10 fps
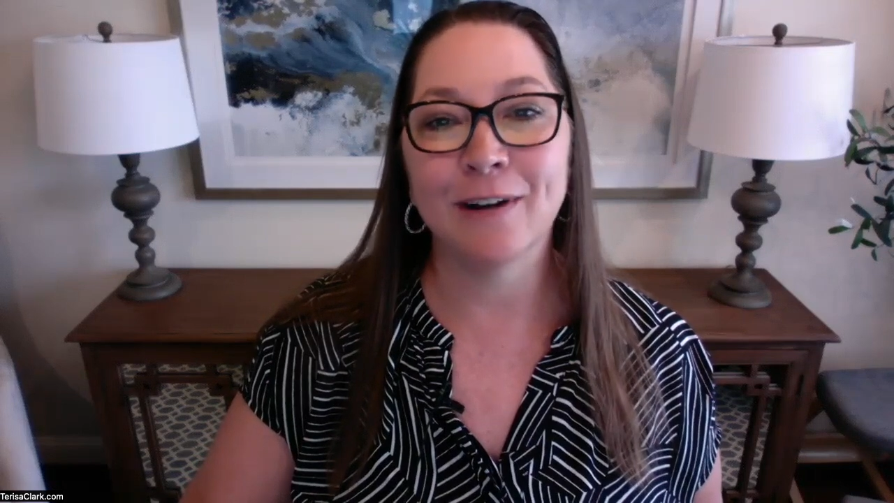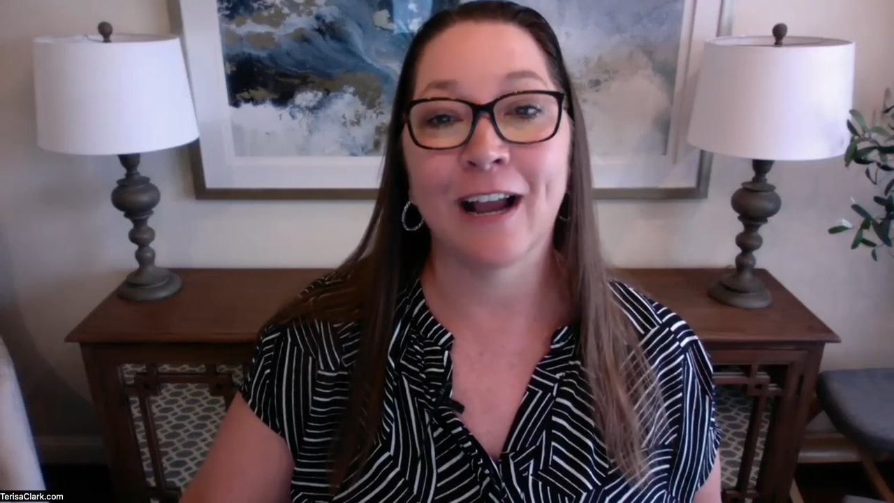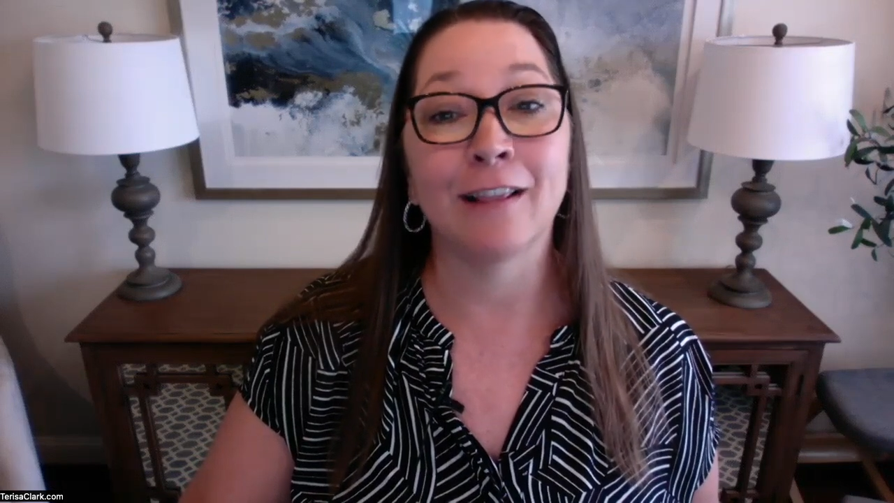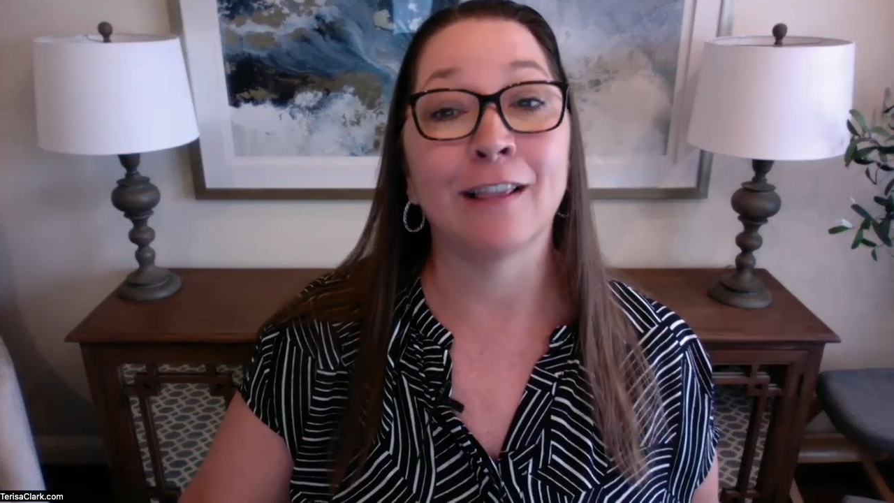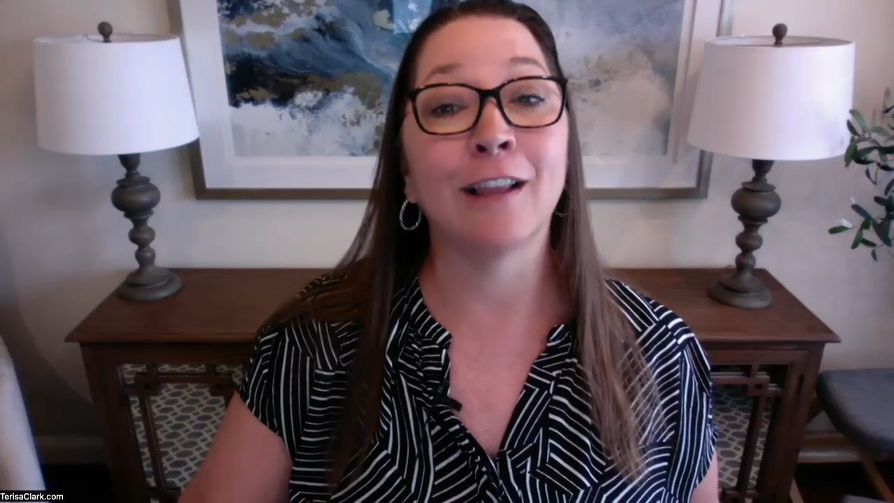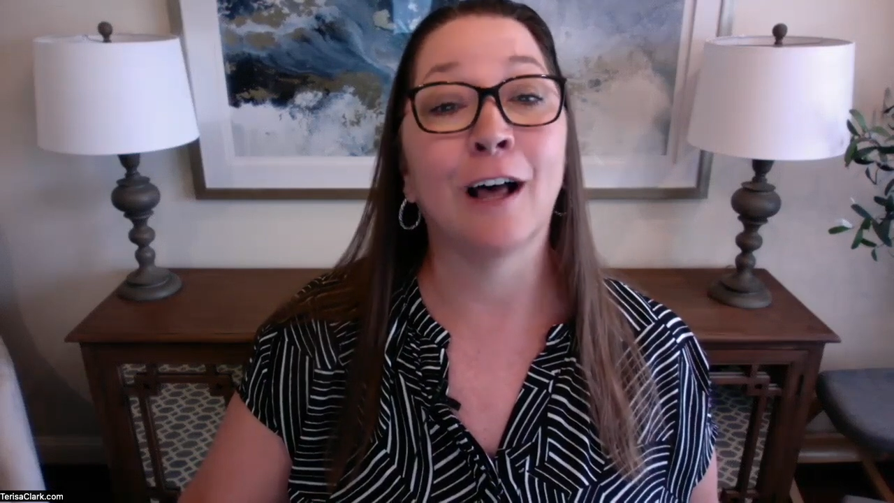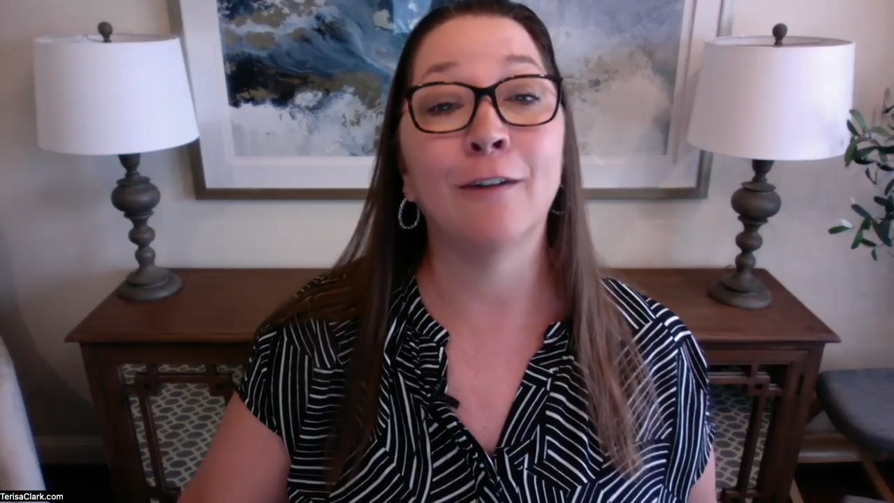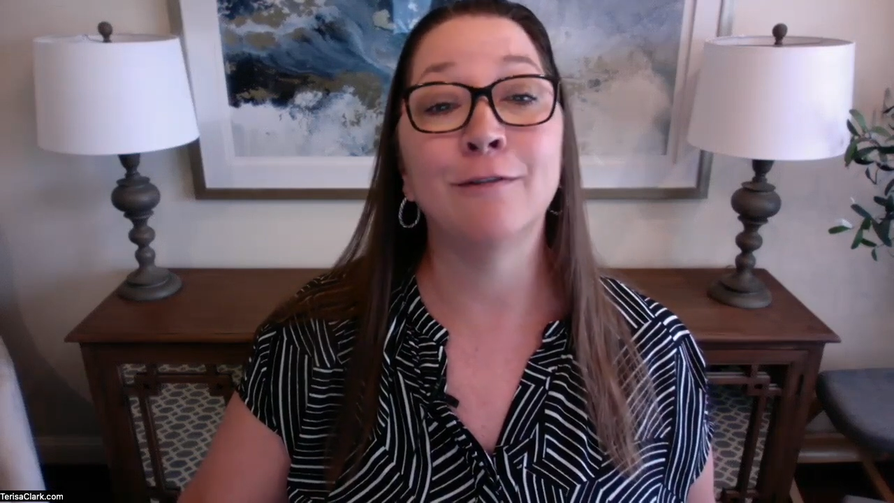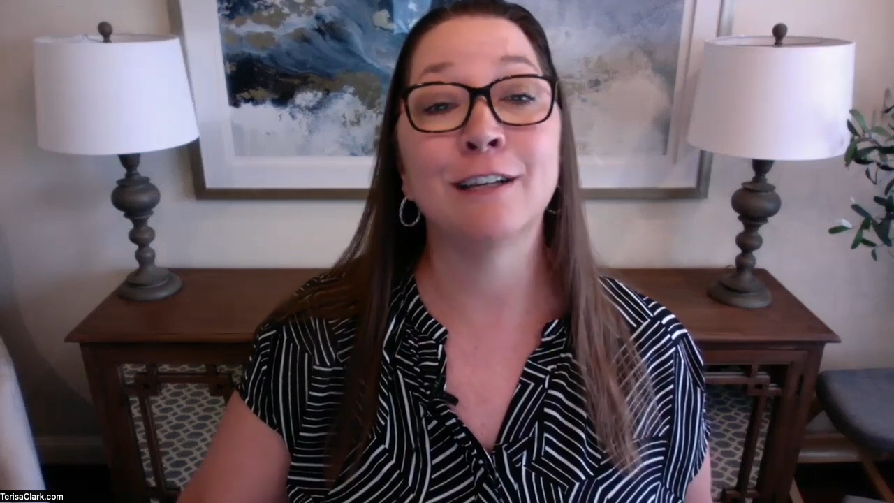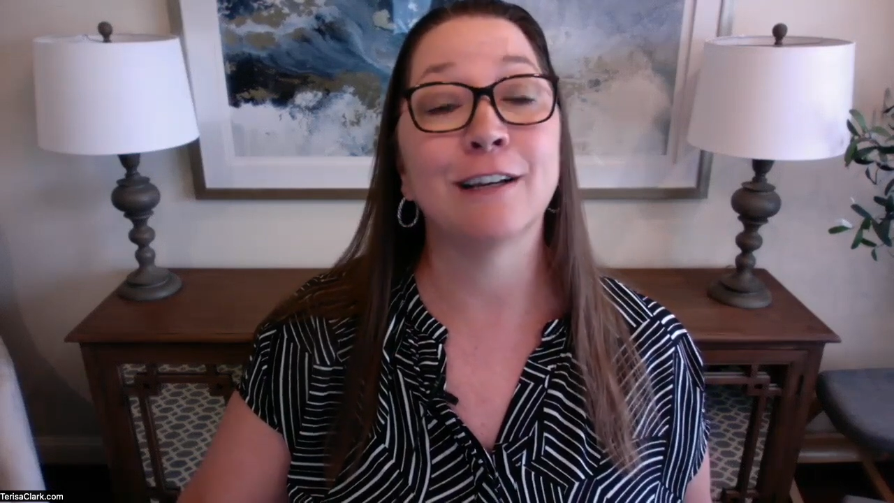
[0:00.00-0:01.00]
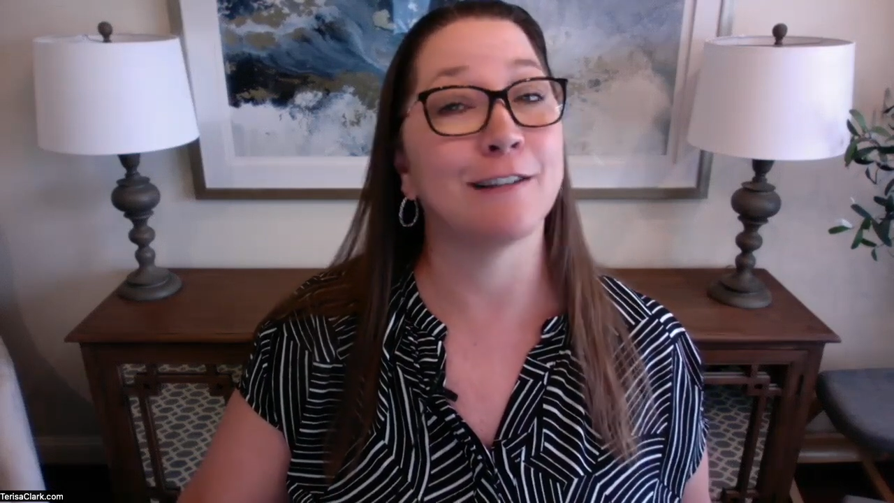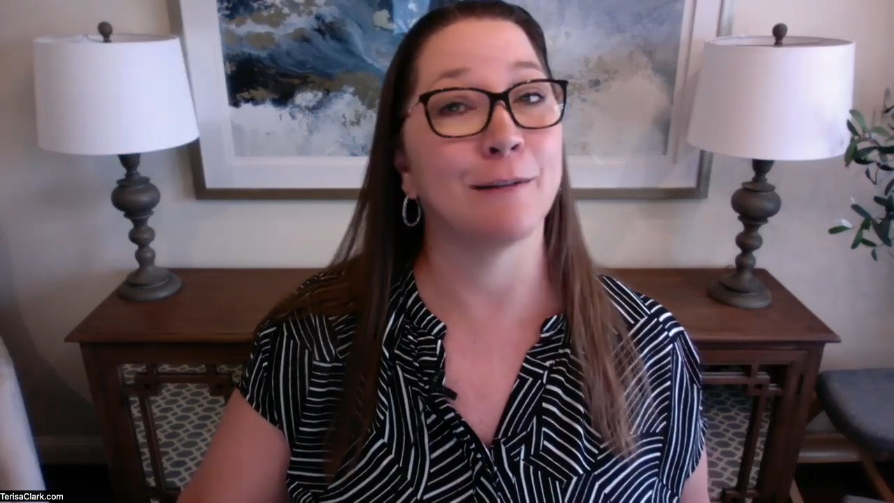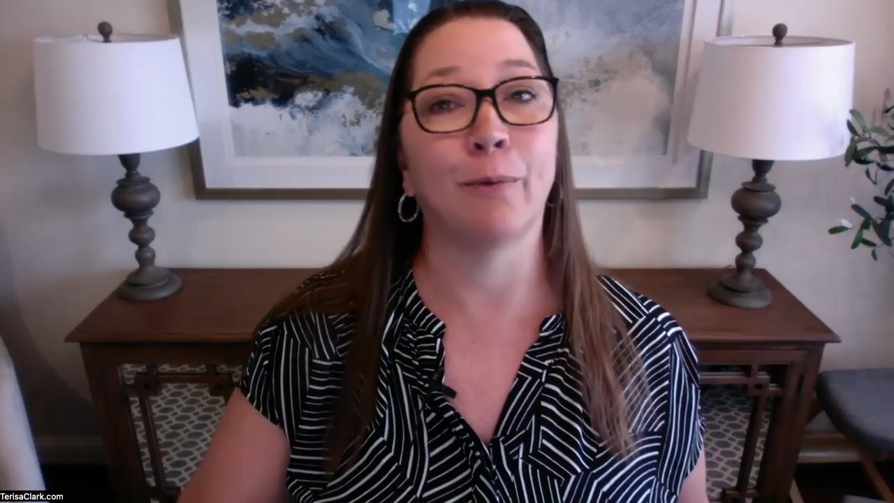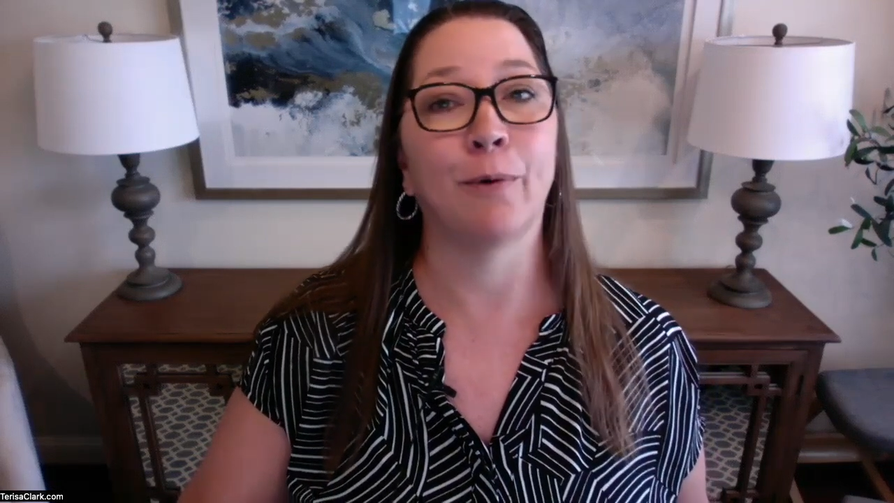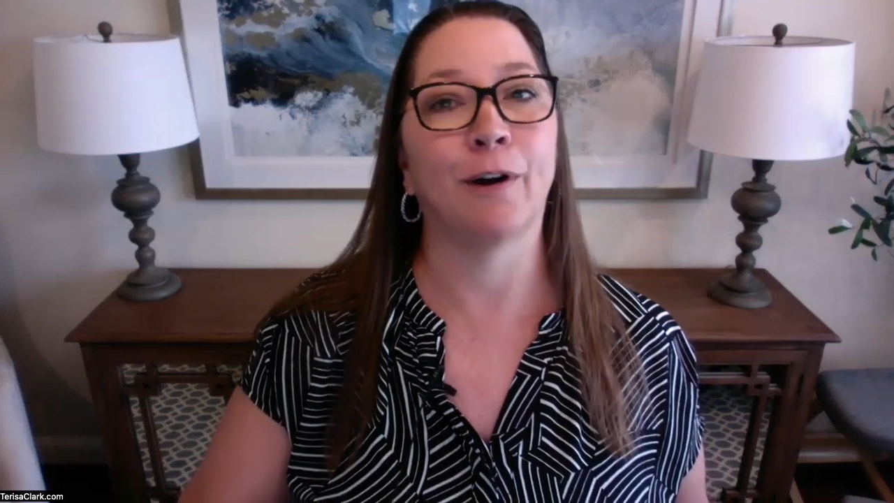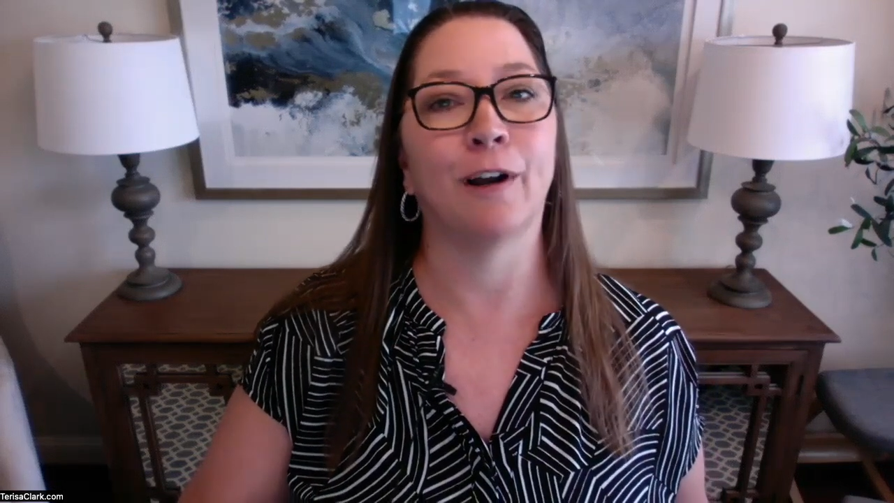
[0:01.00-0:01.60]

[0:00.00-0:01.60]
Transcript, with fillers: And I'd love to explore